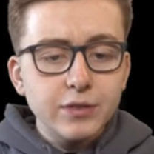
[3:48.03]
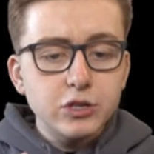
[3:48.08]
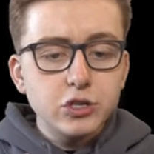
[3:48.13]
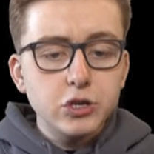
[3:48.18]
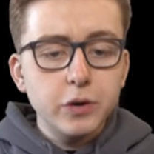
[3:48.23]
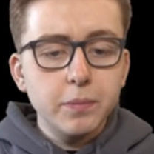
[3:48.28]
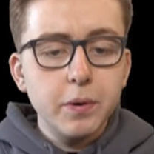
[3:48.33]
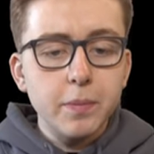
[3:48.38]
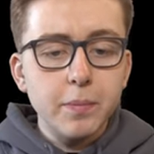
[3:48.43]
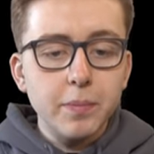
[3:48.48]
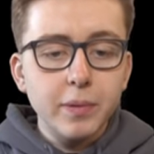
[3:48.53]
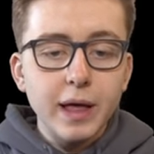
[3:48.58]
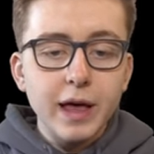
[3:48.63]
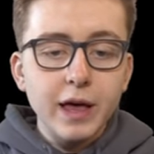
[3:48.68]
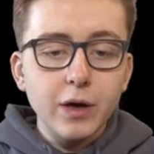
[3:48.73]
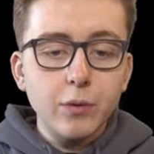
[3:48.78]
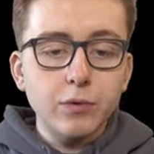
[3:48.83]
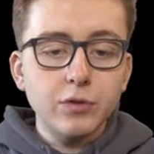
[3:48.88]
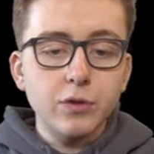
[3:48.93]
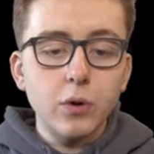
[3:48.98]
the triple
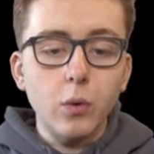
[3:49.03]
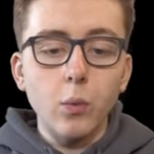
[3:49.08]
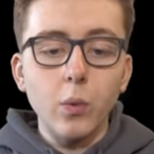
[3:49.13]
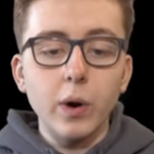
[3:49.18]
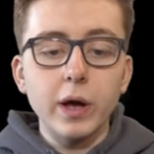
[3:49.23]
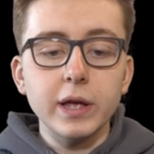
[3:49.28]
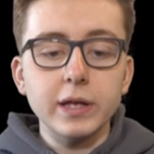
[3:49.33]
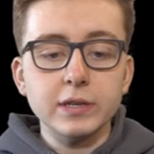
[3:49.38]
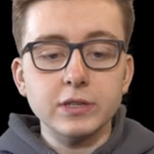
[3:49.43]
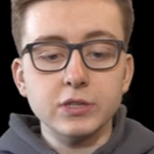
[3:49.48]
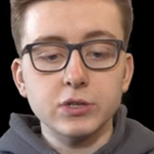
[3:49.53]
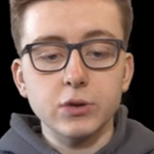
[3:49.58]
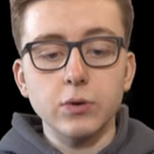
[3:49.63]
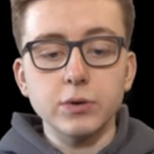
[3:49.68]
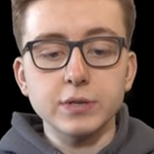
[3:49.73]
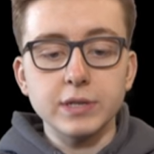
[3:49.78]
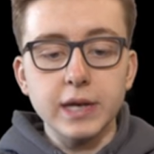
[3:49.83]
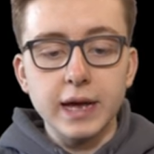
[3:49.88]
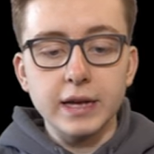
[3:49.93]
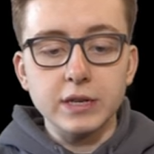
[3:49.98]
black with the white
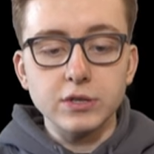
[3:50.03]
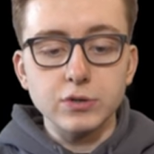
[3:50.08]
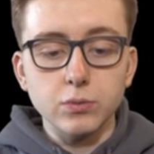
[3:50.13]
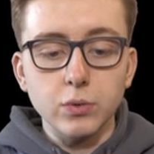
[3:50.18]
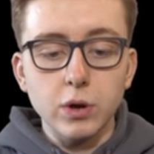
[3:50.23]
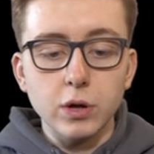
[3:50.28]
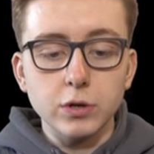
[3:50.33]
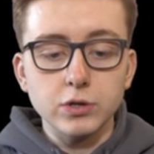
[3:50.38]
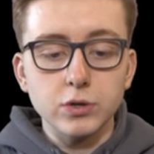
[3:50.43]
soles as well.